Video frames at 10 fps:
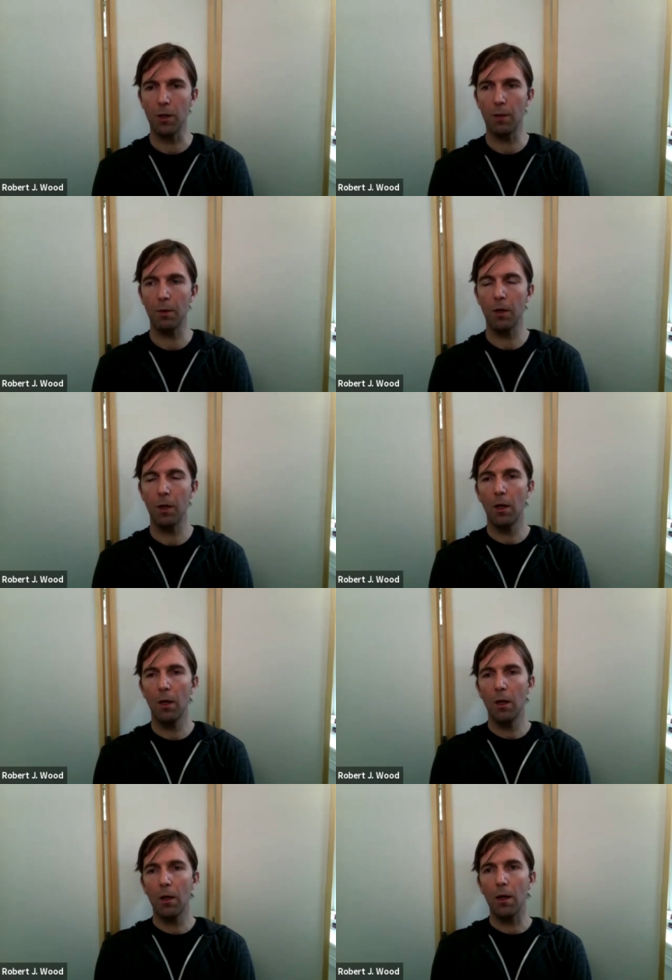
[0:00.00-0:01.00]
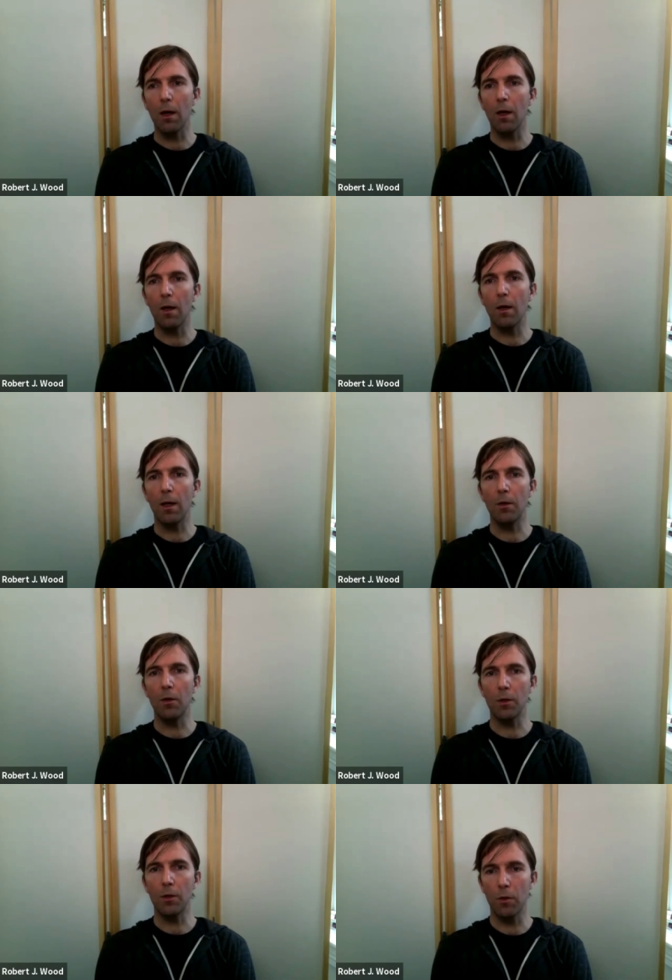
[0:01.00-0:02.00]
it up. Mm-hmm. Uh, and
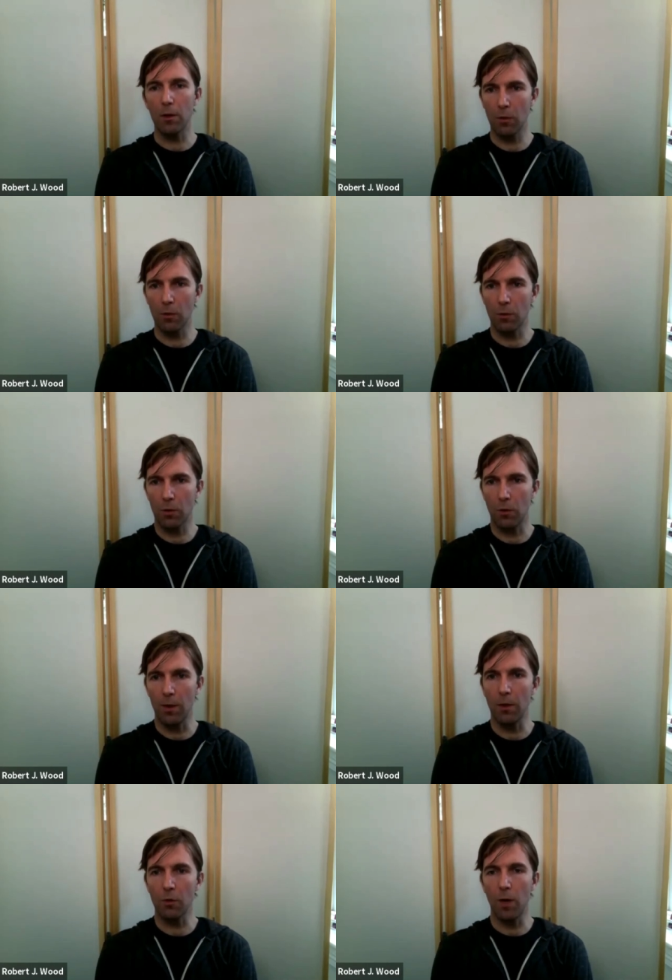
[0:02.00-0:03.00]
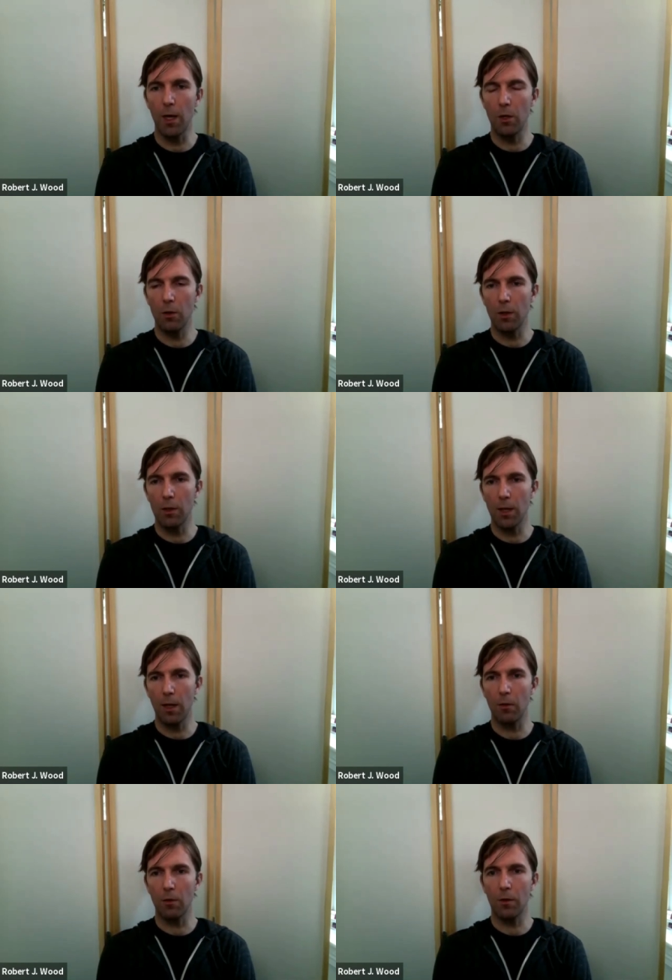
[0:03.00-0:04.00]
you can sort of so so in this way you can
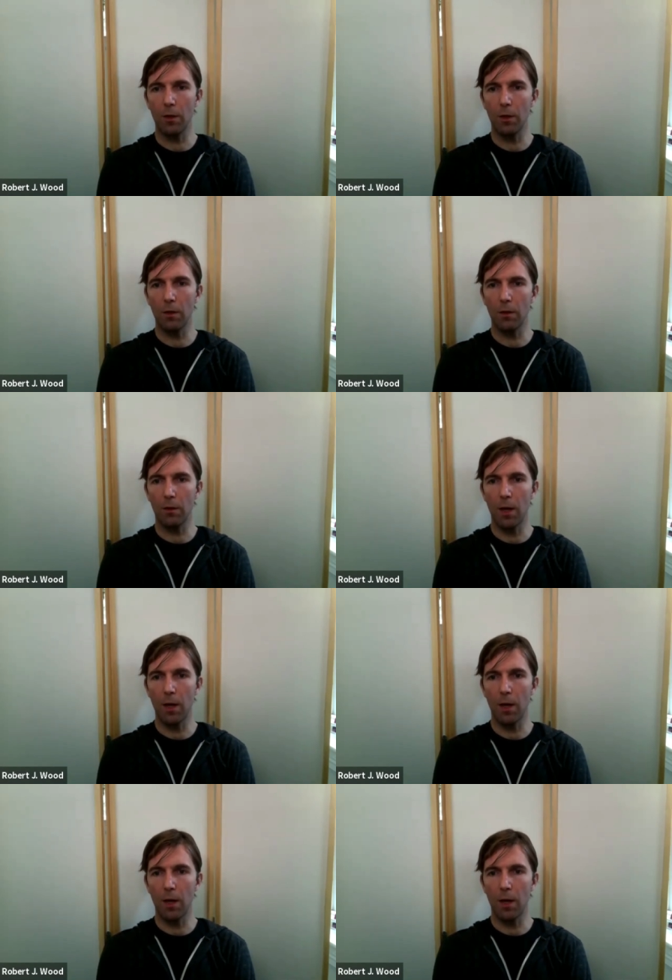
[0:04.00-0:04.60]
tailor the